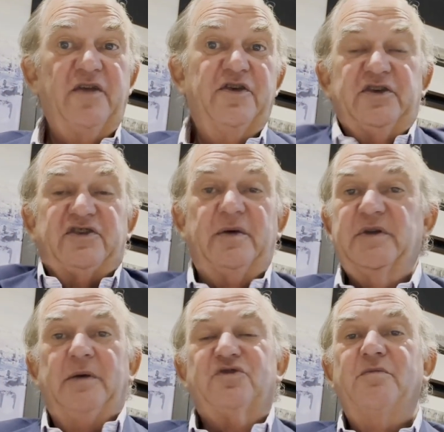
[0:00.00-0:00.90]
This is
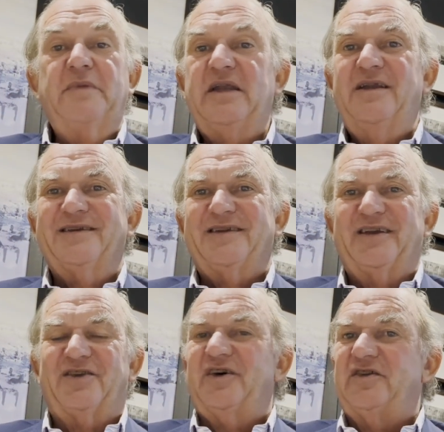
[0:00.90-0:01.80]
something I'm tremendously
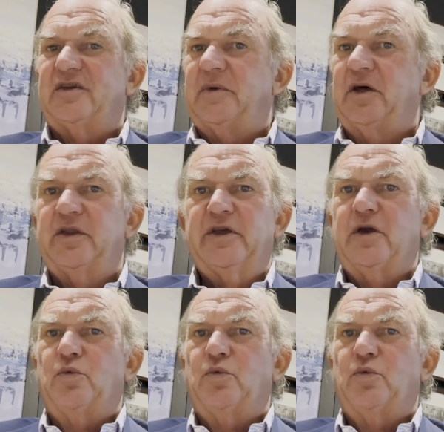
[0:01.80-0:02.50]
excited about.